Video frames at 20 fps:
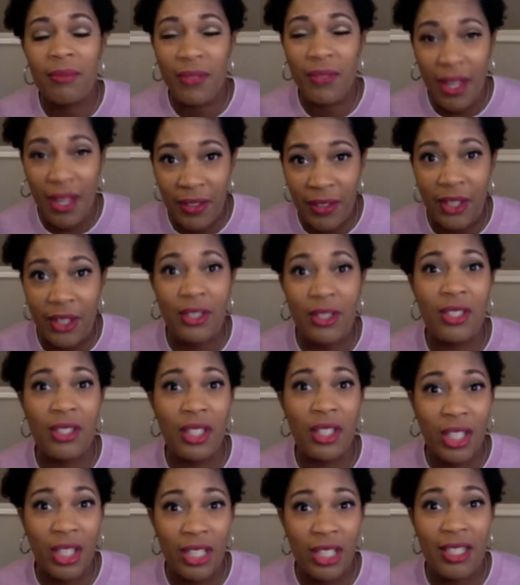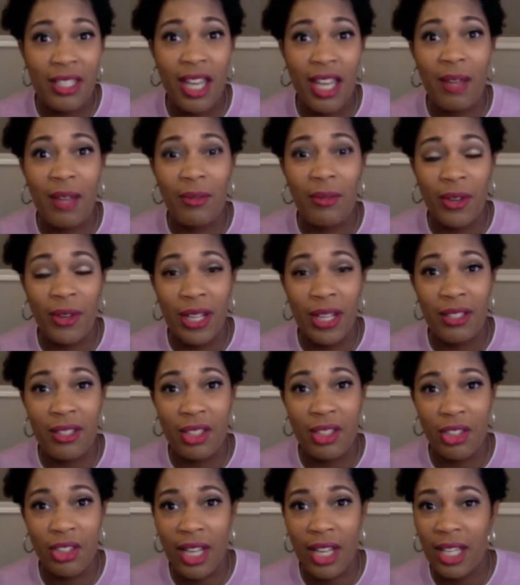5 years is a good time for
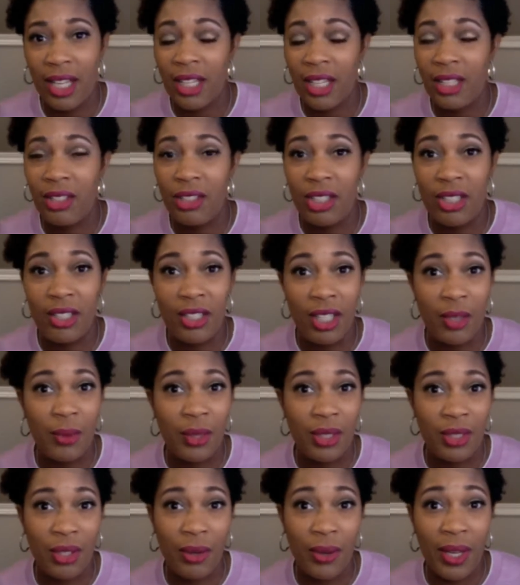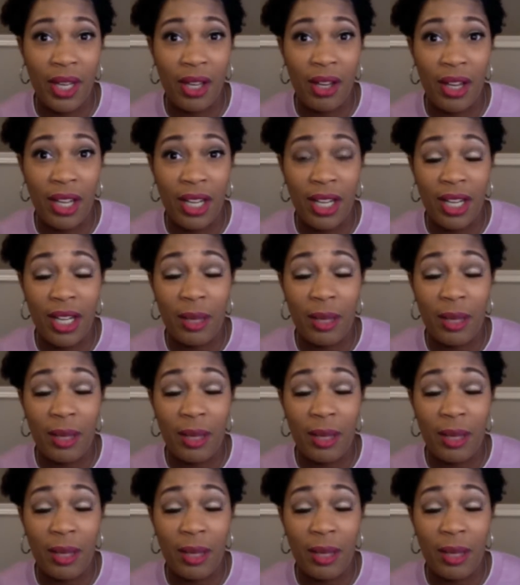us to check. Let's just see what's going on.